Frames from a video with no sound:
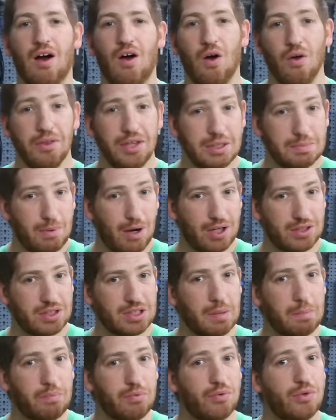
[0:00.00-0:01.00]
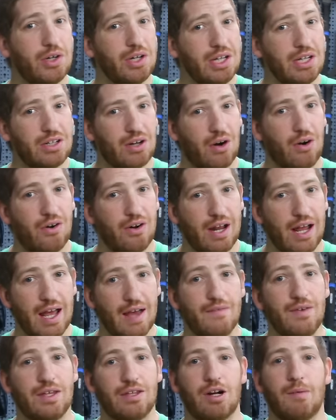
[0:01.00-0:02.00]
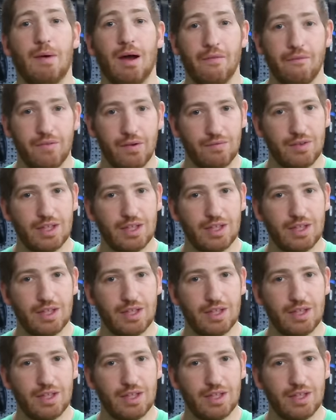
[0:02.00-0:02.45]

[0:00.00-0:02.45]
Uh, all these boxes are pretty darn heavy. They're about